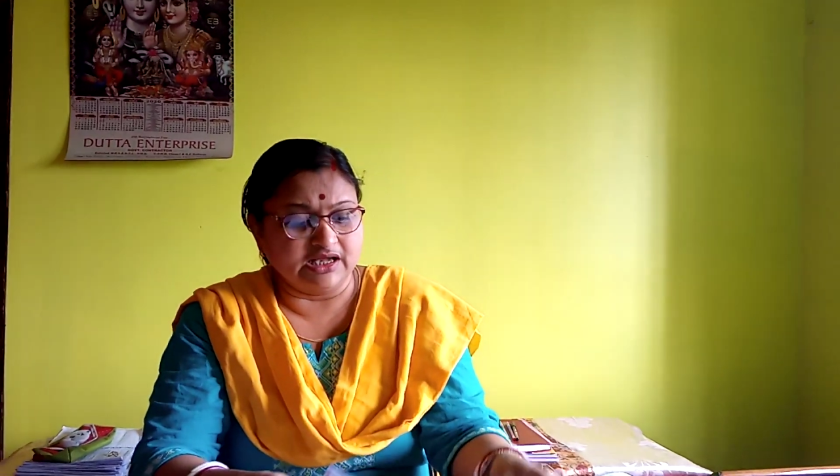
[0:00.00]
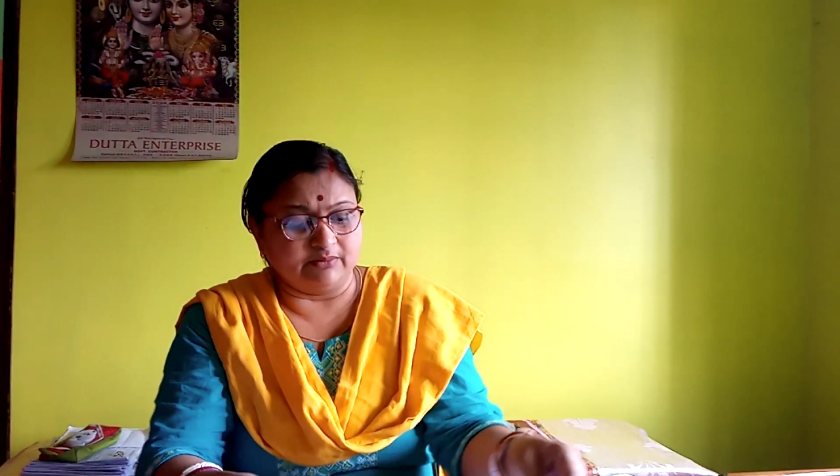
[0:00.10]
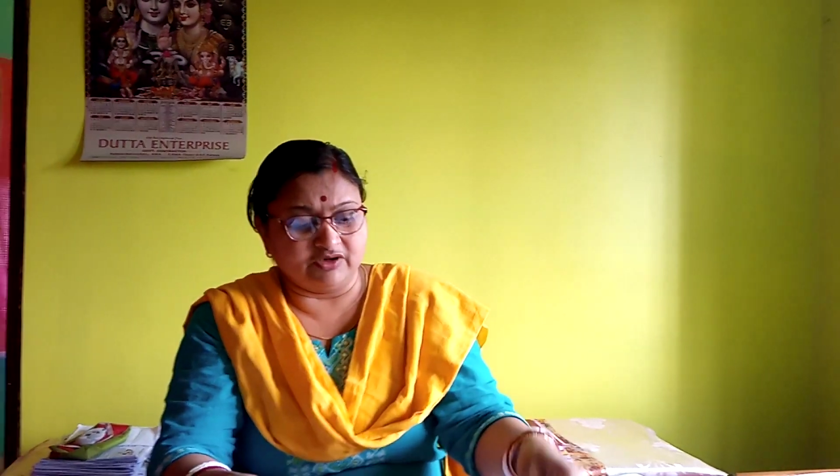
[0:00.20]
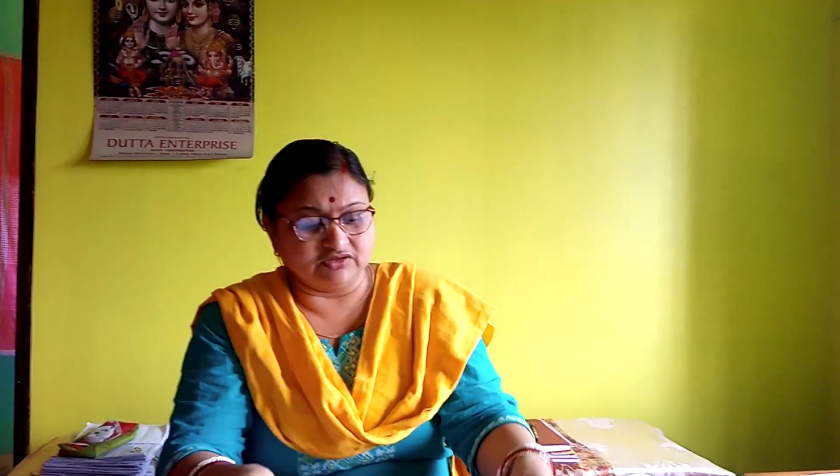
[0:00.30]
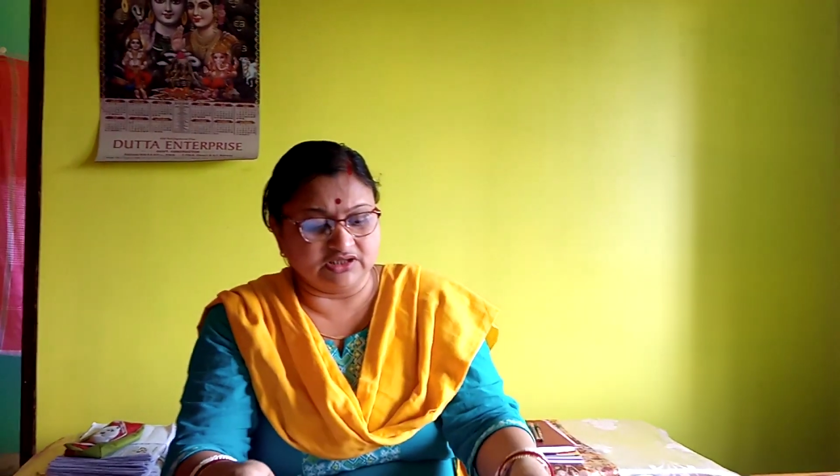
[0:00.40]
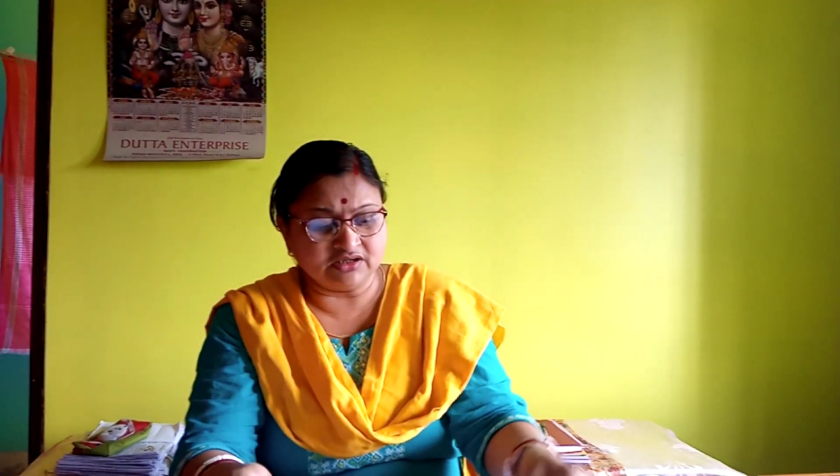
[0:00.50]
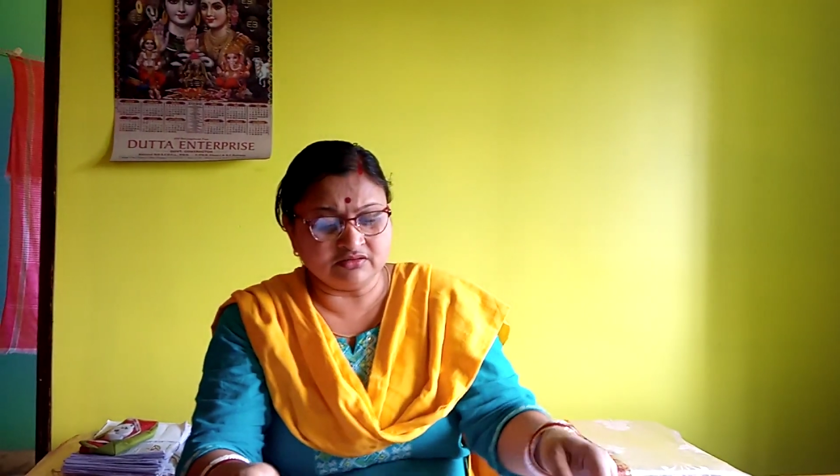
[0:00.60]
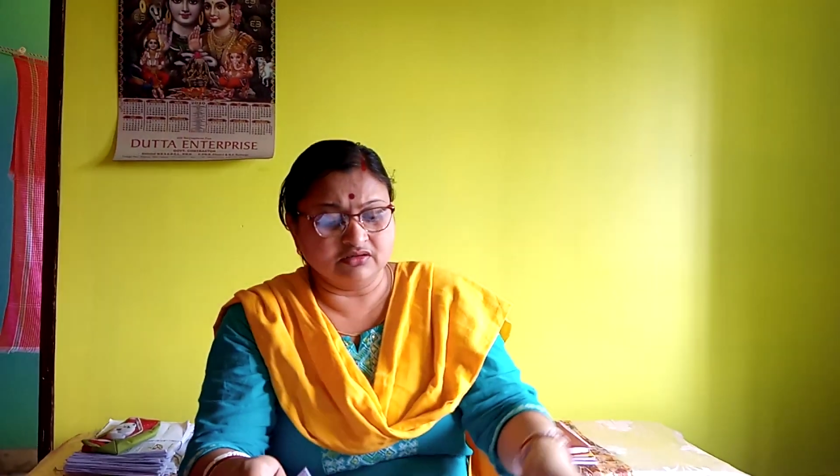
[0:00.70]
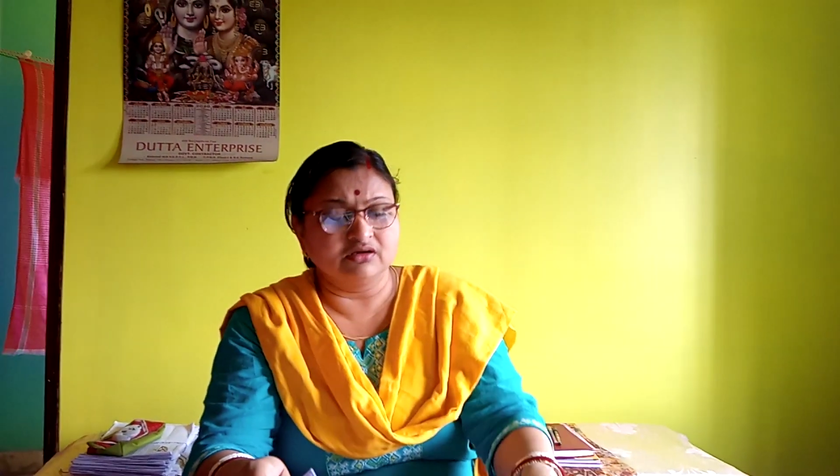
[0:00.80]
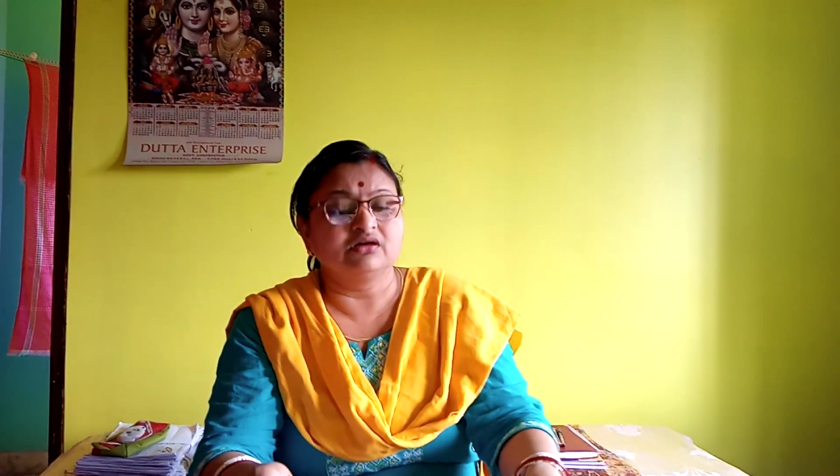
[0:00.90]
about the
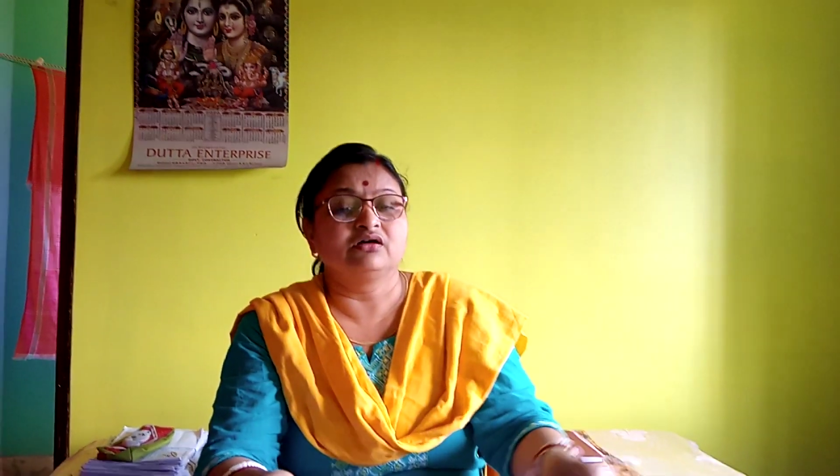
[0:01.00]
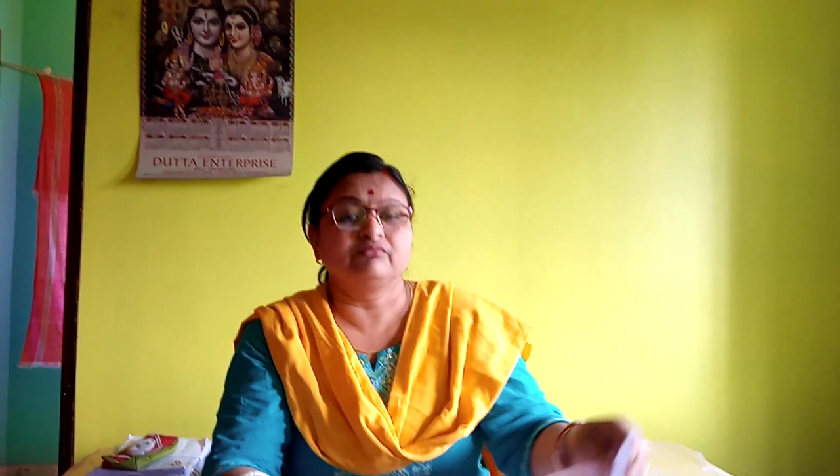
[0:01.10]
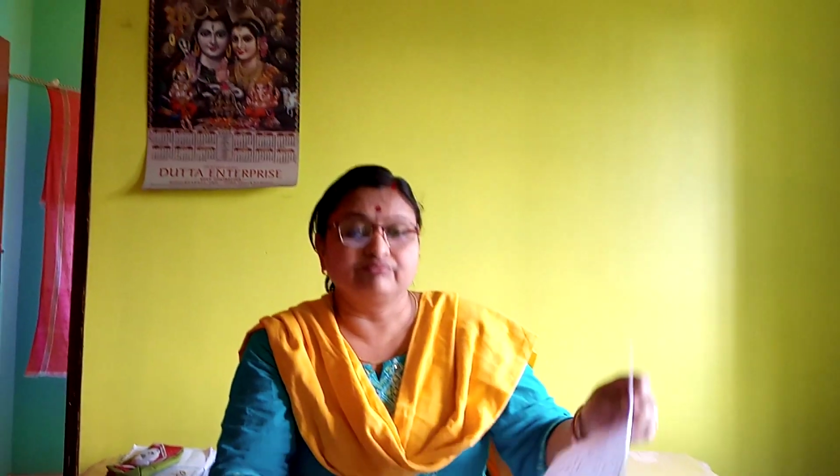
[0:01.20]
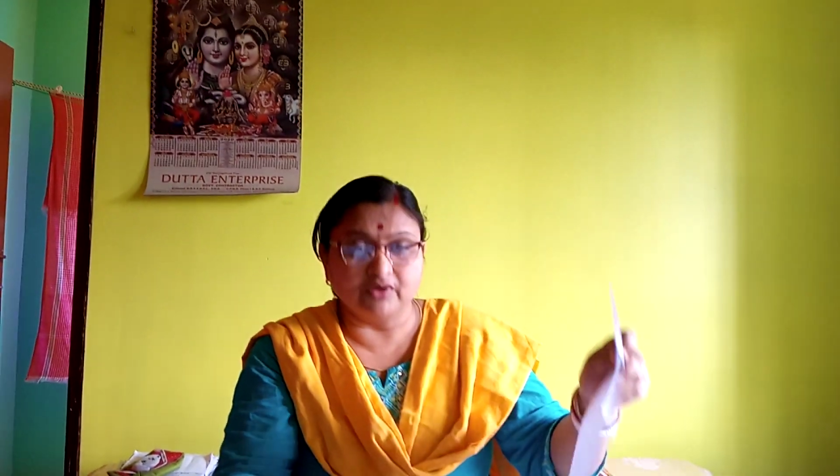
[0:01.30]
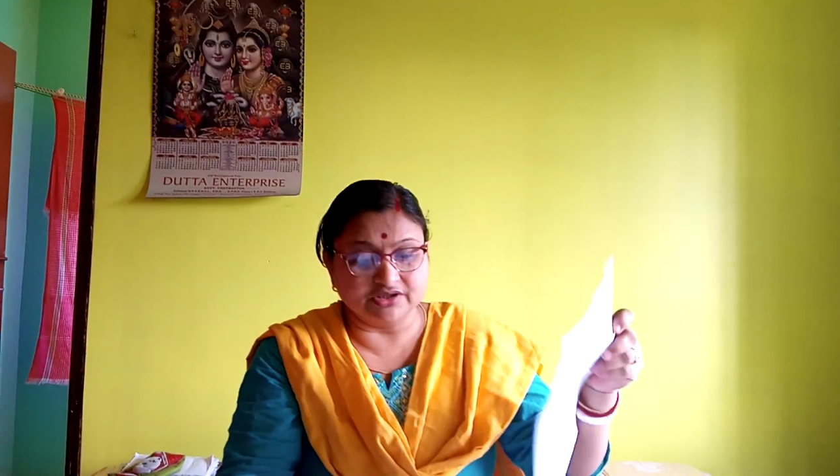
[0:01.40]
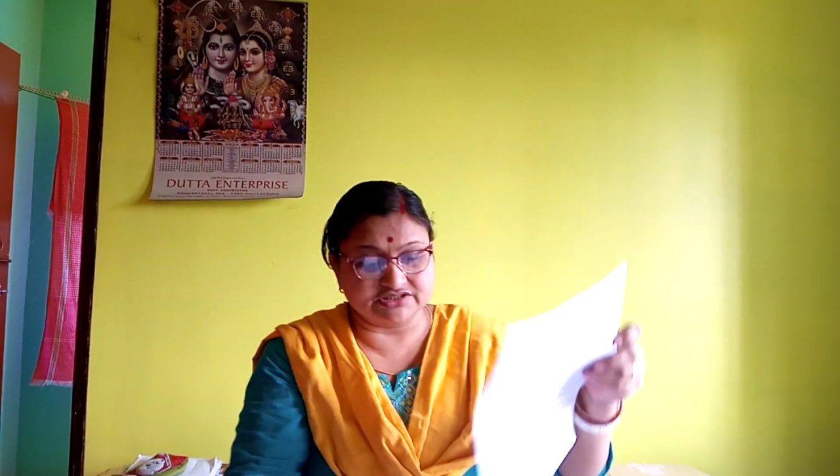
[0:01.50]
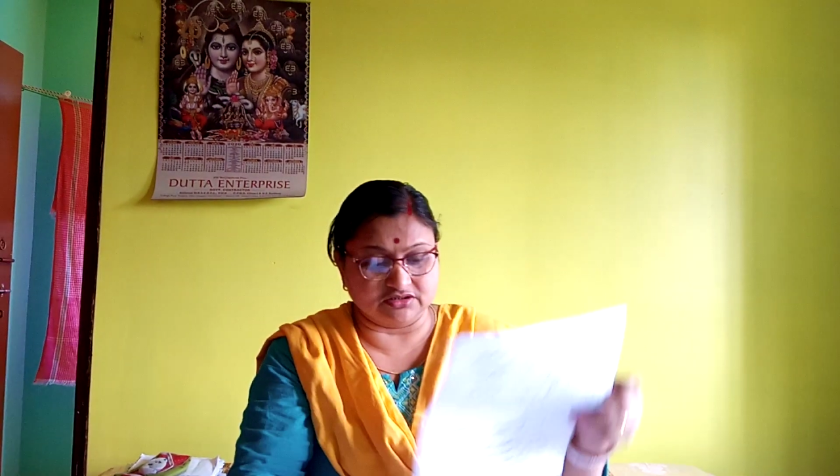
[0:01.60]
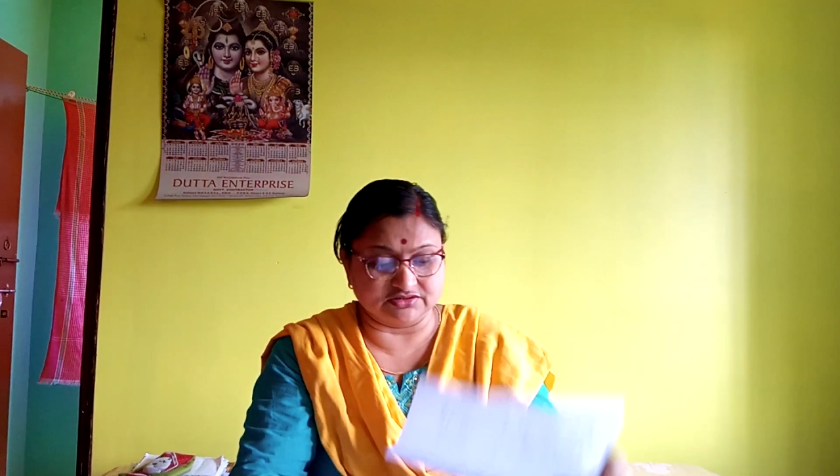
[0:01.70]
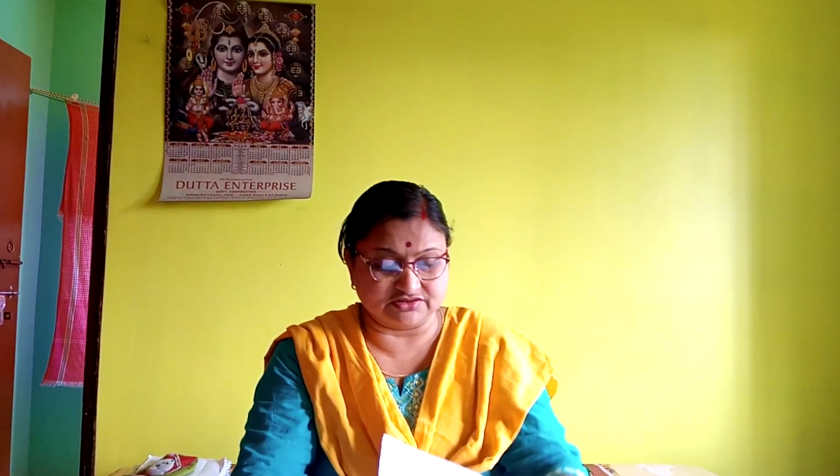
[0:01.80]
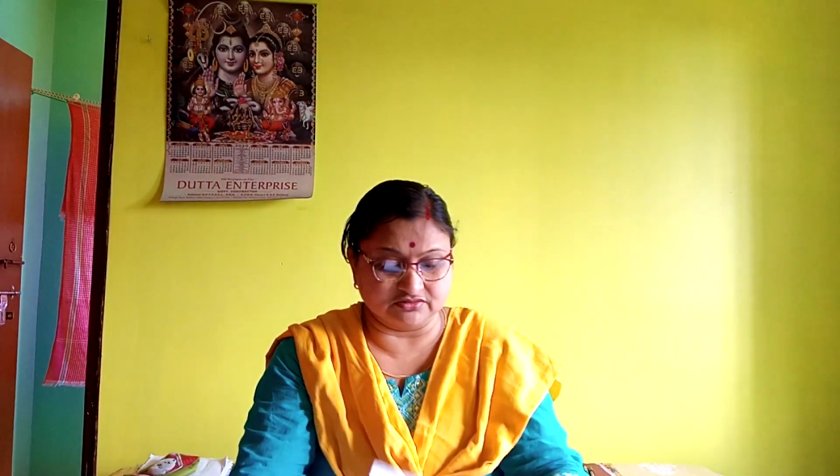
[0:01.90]
poet
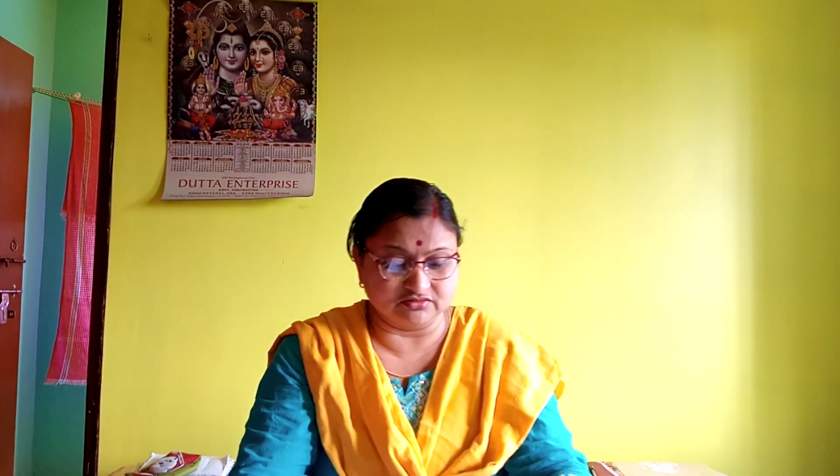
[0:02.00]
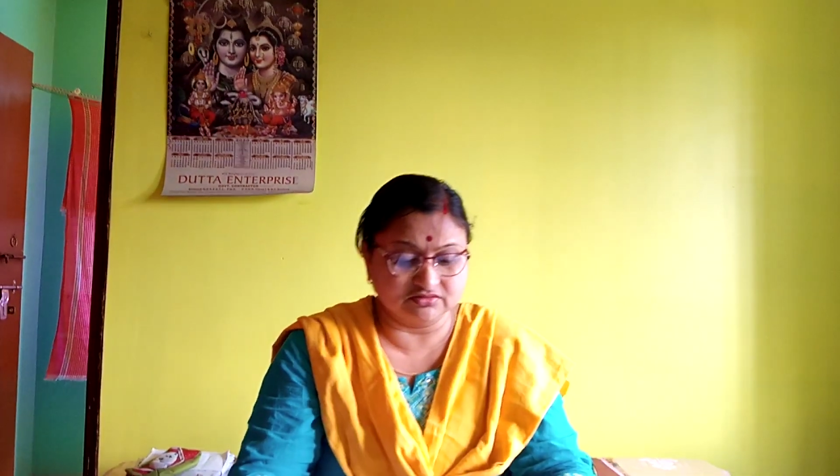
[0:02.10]
also.